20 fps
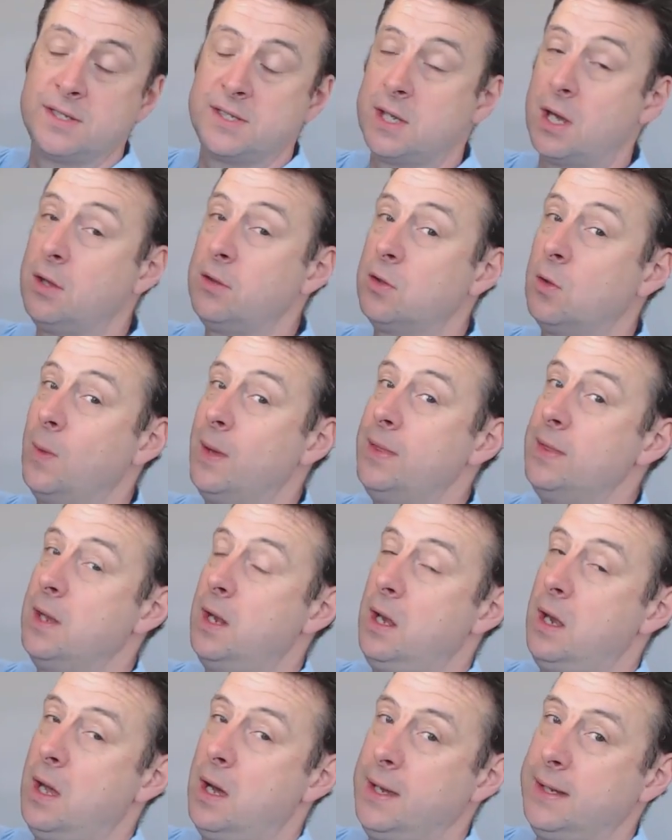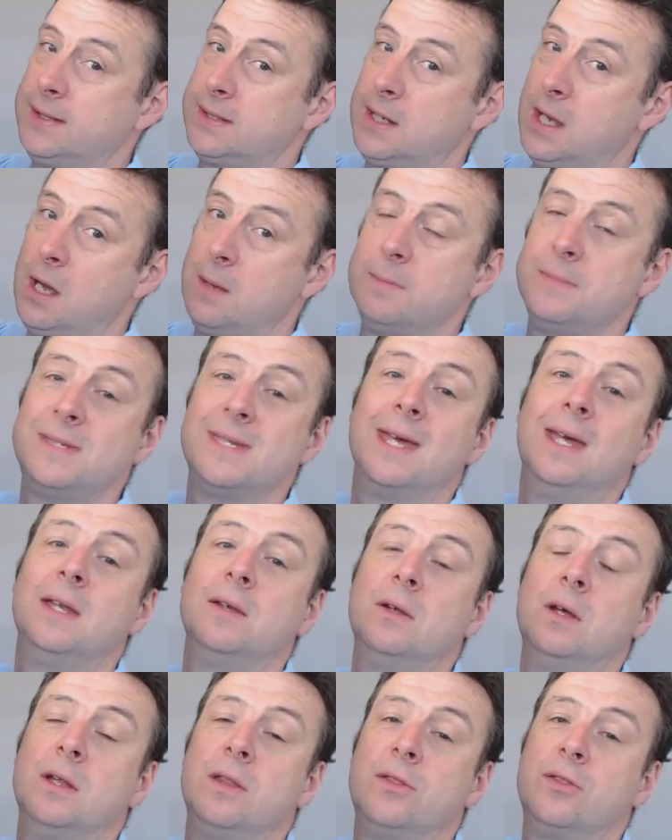so that when the light comes
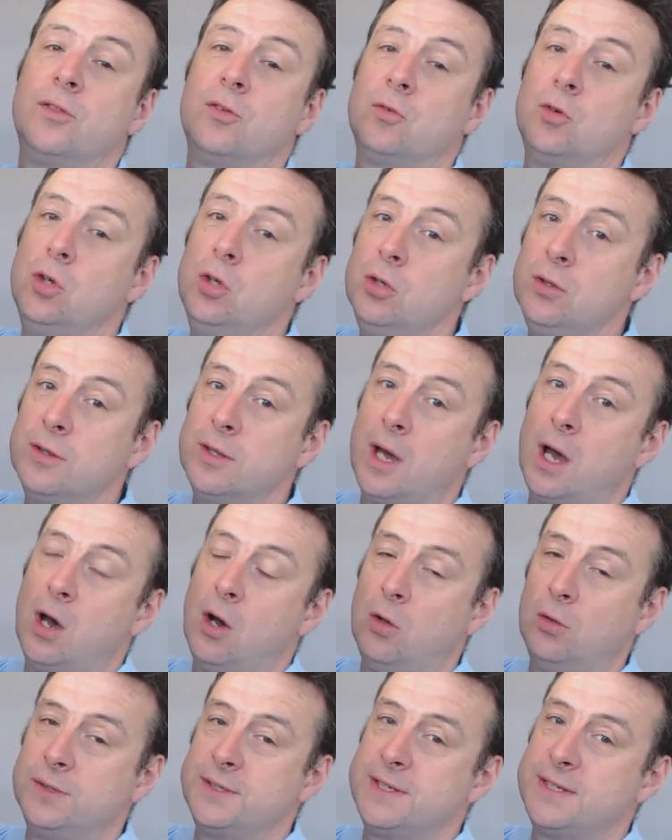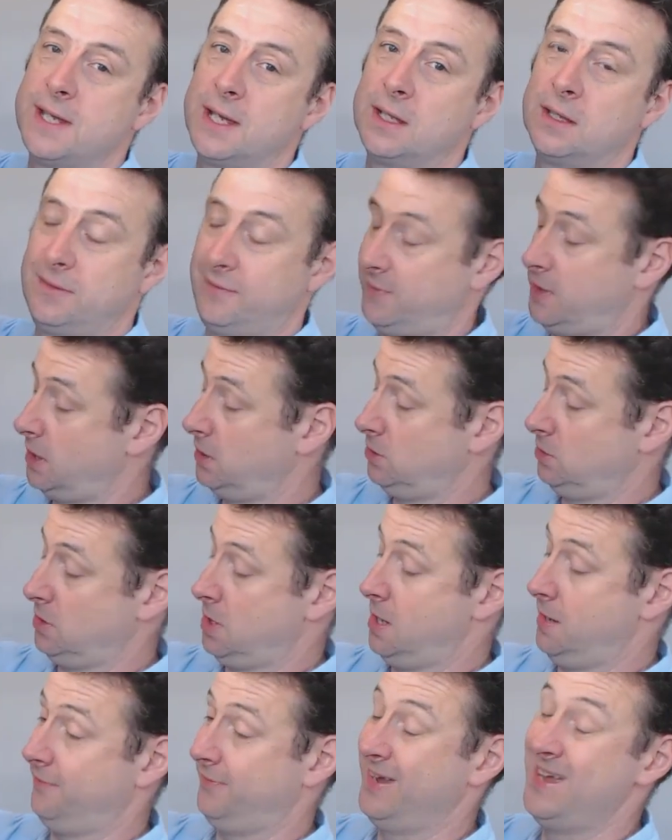in through the hole to take the
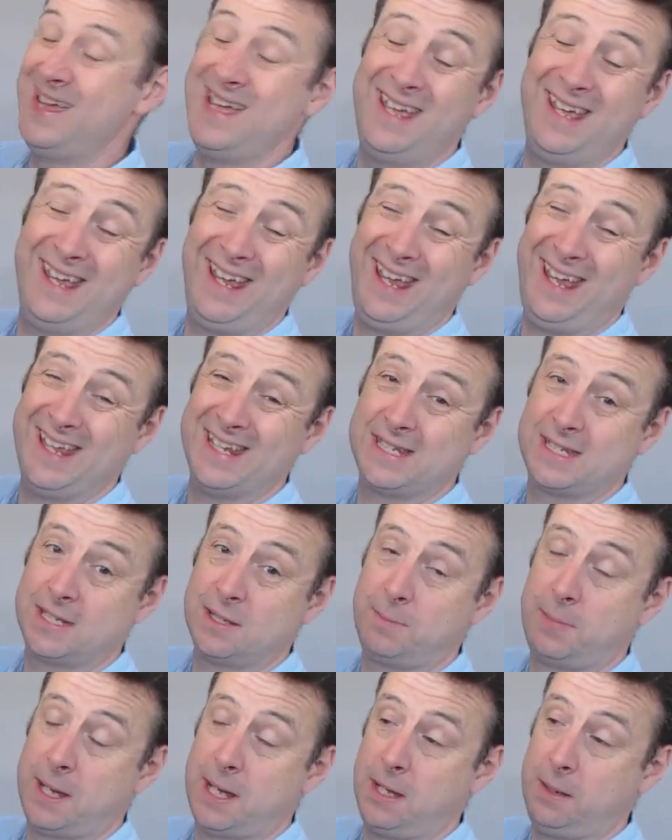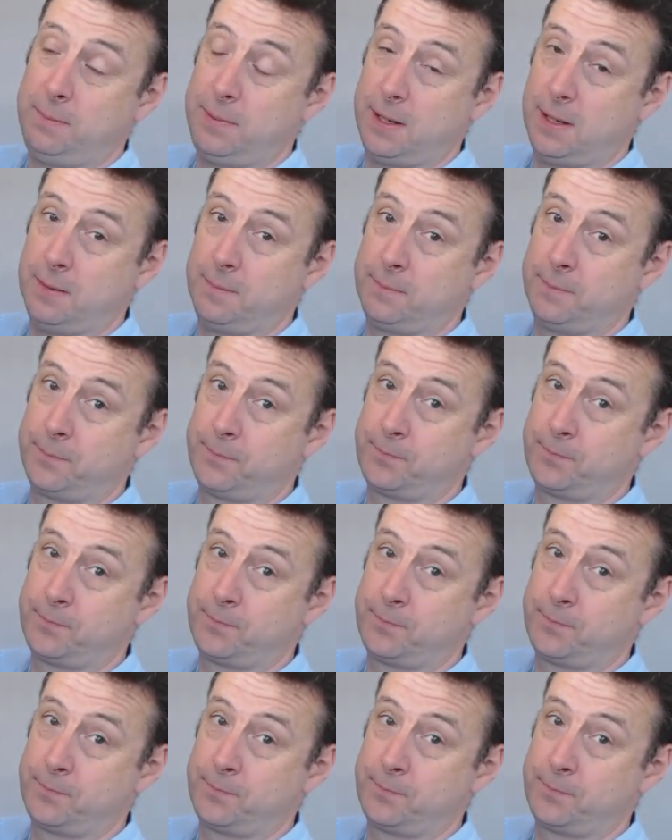photograph, it hits the paper.